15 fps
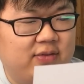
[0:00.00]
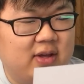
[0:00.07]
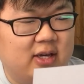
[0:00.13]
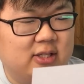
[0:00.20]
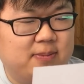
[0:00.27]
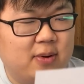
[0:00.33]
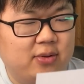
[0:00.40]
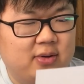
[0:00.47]
of
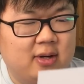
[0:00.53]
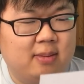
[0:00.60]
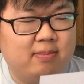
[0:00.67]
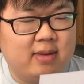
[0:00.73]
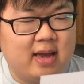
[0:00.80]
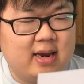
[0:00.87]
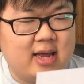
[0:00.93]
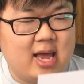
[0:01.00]
things, both good
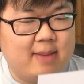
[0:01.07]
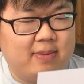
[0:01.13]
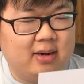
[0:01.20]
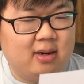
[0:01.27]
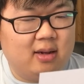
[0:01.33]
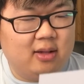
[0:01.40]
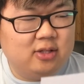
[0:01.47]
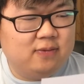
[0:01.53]
and bad,
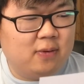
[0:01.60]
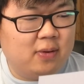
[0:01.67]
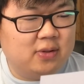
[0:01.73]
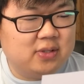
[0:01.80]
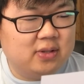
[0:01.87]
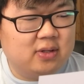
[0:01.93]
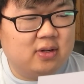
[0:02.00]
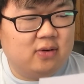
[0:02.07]
happen. Let's
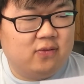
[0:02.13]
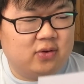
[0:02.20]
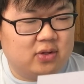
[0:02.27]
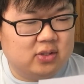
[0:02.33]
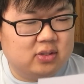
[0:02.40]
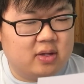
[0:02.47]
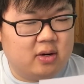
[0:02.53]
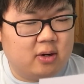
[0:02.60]
focus on the good for
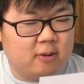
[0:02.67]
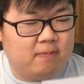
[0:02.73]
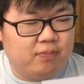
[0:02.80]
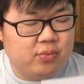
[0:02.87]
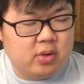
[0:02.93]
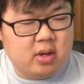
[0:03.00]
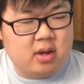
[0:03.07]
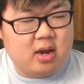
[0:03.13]
this letter.
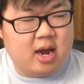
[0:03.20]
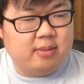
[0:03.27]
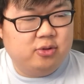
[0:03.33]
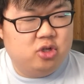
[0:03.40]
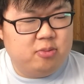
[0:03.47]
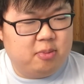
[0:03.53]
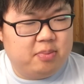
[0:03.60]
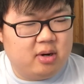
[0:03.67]
I'm
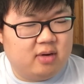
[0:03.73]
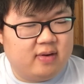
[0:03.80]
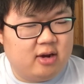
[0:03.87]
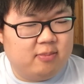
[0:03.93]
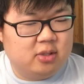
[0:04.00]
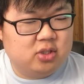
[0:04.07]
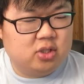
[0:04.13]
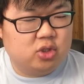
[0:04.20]
super proud of
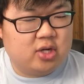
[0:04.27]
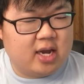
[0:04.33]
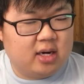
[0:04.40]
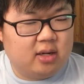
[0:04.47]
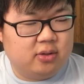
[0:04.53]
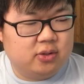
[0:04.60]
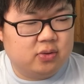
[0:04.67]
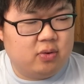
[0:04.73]
how much the
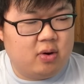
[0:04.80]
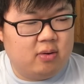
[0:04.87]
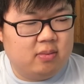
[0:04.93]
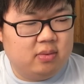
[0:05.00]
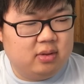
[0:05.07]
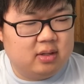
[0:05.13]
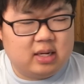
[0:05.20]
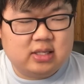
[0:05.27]
channel has
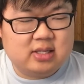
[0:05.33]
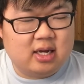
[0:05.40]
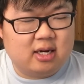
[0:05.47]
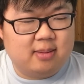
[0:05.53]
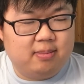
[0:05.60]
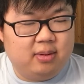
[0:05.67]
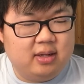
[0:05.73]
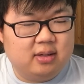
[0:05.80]
grown. The day's not
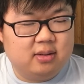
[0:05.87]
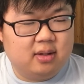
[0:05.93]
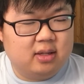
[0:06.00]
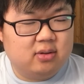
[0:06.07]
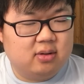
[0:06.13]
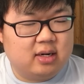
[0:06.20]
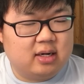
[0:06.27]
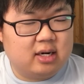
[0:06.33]
complete until I
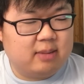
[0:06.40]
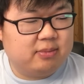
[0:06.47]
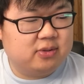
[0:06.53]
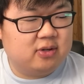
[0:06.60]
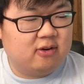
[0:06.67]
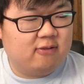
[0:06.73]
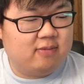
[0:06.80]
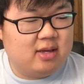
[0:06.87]
turn on an
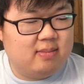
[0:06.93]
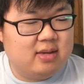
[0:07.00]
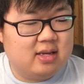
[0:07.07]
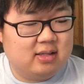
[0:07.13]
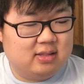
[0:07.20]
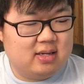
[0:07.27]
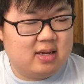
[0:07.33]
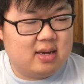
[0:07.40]
episode of
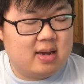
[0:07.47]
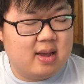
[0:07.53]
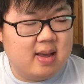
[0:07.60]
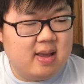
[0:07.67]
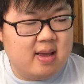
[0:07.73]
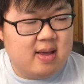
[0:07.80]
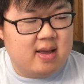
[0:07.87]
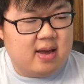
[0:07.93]
PB&T.
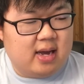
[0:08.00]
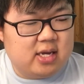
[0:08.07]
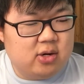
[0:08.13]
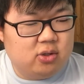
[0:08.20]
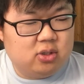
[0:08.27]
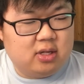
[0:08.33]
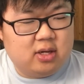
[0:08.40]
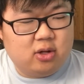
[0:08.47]
I
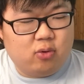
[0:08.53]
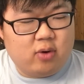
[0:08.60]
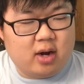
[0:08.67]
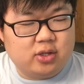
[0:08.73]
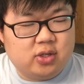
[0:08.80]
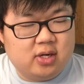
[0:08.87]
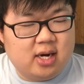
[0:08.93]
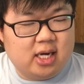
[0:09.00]
usually either
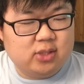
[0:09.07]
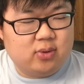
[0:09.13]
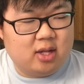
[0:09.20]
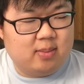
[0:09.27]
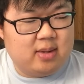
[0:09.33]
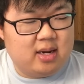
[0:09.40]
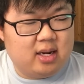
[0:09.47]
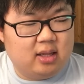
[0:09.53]
watch you guys while
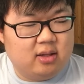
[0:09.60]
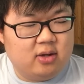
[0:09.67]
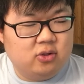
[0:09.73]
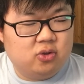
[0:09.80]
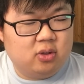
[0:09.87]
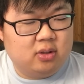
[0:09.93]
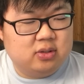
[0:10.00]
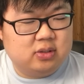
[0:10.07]
I'm eating
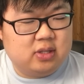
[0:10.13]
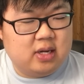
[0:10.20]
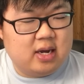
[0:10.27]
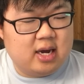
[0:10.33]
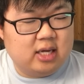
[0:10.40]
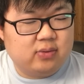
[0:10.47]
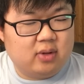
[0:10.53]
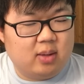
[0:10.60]
lunch or listen to you
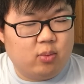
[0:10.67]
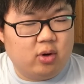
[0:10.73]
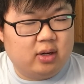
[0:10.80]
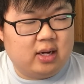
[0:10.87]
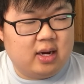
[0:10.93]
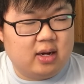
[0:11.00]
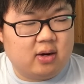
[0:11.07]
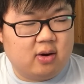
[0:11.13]
guys while I'm
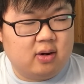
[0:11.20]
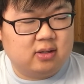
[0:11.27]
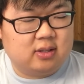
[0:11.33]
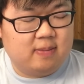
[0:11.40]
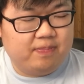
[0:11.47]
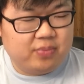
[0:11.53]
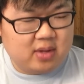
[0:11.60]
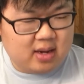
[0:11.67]
working on art.
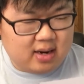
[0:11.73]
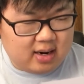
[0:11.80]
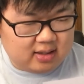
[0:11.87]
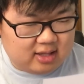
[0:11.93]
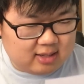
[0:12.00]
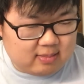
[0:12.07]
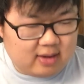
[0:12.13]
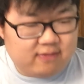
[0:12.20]
I
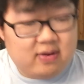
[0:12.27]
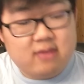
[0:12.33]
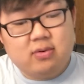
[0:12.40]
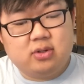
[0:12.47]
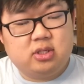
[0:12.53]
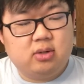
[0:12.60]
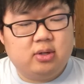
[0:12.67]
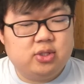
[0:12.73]
think my
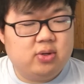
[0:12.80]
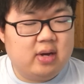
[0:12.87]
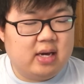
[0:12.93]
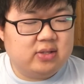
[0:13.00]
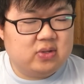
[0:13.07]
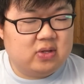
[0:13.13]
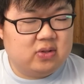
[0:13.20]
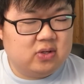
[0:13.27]
favorite series you
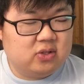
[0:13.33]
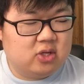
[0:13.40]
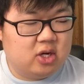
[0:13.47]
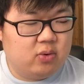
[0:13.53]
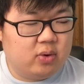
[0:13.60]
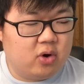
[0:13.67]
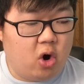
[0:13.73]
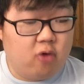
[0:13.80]
guys did this
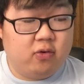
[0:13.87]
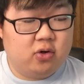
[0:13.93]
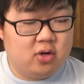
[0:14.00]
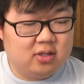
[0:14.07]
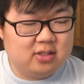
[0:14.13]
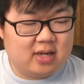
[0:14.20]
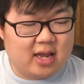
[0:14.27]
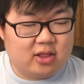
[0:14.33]
year were
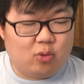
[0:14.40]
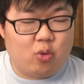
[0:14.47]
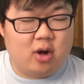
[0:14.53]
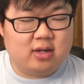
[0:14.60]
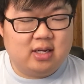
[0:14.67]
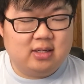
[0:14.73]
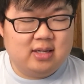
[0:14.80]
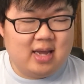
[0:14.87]
Overcooked and The
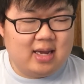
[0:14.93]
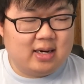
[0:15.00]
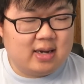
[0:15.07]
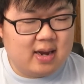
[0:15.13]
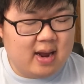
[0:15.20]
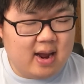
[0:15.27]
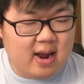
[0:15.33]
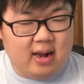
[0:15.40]
Walking Dead.
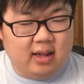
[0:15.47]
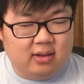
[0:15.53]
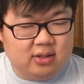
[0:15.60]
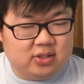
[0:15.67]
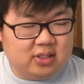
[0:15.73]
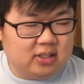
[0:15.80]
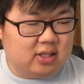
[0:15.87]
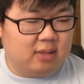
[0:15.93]

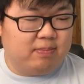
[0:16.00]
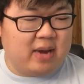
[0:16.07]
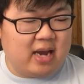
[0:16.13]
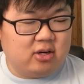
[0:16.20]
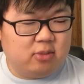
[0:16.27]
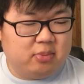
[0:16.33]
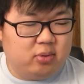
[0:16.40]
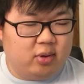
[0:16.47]
Listening to the
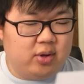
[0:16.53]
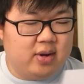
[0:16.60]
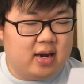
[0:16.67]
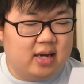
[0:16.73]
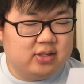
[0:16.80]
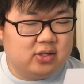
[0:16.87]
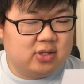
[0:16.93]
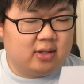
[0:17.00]
banter between you
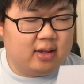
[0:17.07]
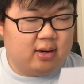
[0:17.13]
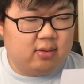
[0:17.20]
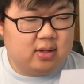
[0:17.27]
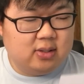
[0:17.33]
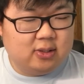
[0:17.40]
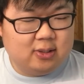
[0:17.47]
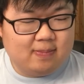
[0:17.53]
guys is
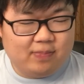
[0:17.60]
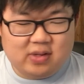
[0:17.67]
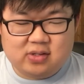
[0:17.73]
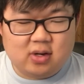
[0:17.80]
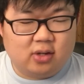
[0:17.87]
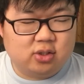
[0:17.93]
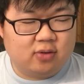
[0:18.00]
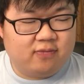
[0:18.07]
hilarious. It's
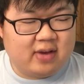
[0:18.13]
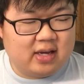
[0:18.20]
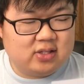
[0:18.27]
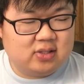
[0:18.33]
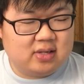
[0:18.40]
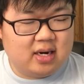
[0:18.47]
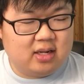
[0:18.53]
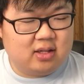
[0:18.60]
also
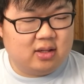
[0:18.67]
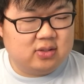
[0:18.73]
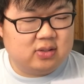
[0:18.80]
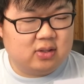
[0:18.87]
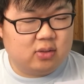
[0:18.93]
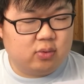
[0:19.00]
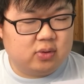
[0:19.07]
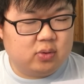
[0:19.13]
fascinating to listen
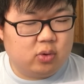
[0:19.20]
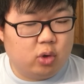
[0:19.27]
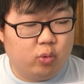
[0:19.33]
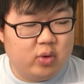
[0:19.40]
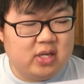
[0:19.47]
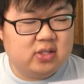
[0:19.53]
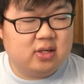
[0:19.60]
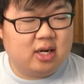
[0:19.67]
to the
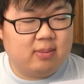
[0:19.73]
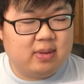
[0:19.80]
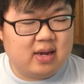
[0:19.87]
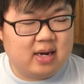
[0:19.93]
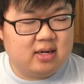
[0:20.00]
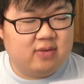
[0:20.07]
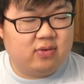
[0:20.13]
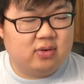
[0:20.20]
reasoning
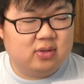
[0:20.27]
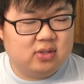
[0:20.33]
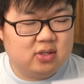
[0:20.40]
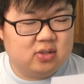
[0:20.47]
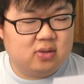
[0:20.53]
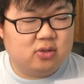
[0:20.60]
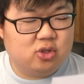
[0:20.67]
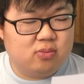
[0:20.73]
behind different
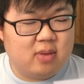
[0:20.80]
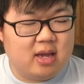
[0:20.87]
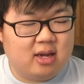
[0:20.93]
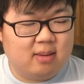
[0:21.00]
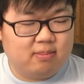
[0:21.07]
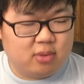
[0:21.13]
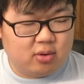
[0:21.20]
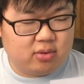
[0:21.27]
decisions you make
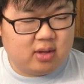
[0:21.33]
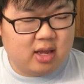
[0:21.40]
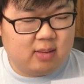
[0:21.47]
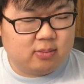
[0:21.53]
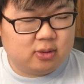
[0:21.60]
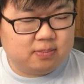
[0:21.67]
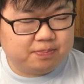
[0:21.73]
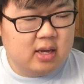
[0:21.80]
in both
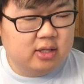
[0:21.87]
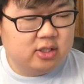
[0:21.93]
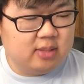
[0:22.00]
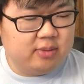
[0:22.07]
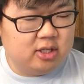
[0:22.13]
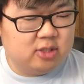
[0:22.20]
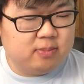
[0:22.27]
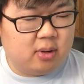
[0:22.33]
games.
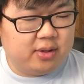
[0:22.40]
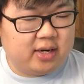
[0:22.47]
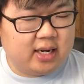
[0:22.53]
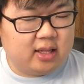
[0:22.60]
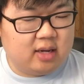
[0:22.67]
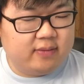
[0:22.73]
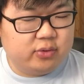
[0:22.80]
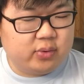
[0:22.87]
Something small that I
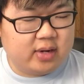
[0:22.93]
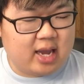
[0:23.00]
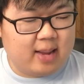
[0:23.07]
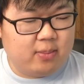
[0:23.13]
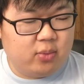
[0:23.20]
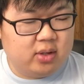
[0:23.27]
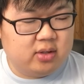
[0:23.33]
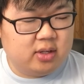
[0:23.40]
love is when
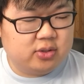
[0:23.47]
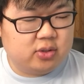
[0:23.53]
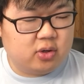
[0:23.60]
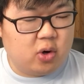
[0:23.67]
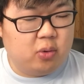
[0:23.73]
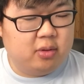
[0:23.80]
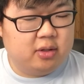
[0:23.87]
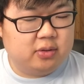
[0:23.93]
Anne-Marie does her
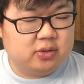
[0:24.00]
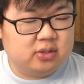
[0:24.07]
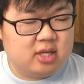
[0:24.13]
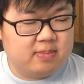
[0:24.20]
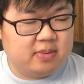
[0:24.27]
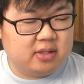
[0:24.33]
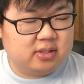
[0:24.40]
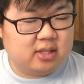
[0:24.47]
own little
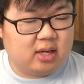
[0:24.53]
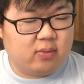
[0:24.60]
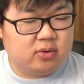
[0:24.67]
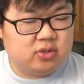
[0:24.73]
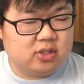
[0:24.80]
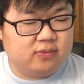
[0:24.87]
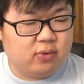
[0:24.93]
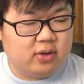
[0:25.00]
snippets, like
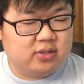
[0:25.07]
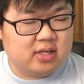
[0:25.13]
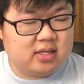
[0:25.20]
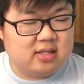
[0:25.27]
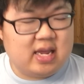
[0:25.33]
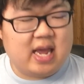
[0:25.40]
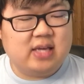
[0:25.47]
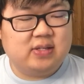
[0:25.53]
when she's
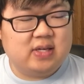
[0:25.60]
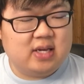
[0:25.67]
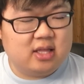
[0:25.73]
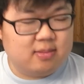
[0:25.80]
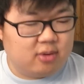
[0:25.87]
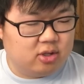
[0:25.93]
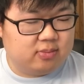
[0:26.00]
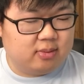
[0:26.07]
voicing Daisy in
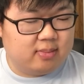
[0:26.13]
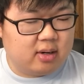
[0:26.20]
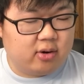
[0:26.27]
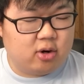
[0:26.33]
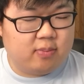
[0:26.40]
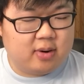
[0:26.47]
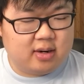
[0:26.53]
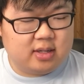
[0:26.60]
the multiple
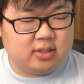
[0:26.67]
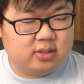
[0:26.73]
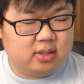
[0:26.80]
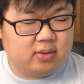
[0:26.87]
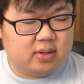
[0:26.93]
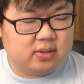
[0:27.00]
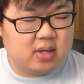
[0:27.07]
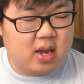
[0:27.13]
Mario Party
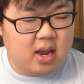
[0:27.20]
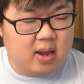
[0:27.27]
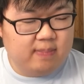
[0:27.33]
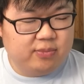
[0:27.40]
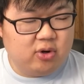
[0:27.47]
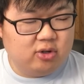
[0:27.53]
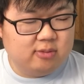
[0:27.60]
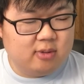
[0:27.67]
series.
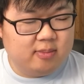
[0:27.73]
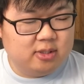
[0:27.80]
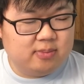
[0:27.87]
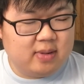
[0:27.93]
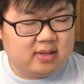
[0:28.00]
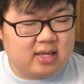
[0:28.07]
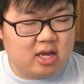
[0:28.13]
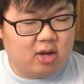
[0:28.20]
Those moments
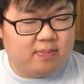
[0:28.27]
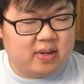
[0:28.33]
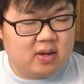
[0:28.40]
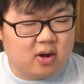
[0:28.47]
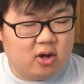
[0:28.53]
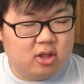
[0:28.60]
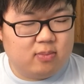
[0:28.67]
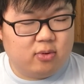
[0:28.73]
make the LP
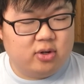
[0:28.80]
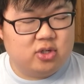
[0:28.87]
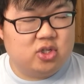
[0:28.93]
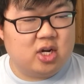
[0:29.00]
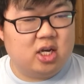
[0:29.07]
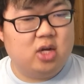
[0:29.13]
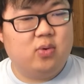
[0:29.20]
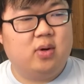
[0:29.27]
all the more
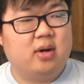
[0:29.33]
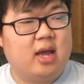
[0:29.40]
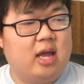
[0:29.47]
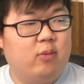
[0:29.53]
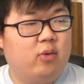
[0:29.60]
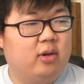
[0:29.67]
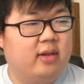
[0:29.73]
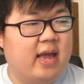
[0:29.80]
genuine
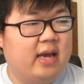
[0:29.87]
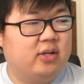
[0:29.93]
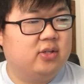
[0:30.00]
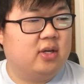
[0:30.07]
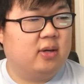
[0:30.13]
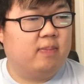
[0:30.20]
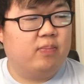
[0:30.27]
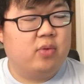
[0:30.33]
and
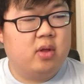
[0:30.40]
relaxing.